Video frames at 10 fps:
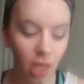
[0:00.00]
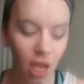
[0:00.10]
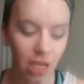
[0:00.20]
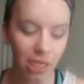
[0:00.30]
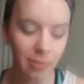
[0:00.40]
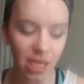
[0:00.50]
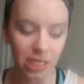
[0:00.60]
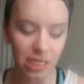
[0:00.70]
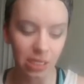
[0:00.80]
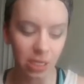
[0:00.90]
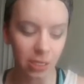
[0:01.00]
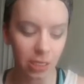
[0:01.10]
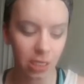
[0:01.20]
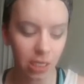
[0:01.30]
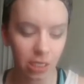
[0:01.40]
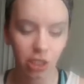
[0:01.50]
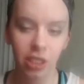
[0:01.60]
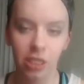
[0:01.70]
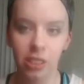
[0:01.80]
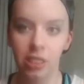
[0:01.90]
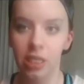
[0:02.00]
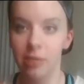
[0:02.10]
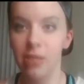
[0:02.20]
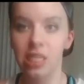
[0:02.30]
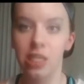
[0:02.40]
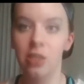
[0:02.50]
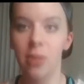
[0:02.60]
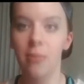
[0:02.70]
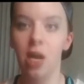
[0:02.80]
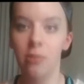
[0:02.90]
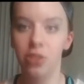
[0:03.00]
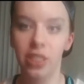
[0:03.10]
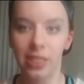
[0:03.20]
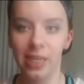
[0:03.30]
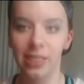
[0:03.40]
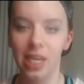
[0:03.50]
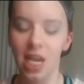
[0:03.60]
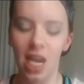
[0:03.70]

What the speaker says: I let my sister chill, like my sister and my mom chill out there,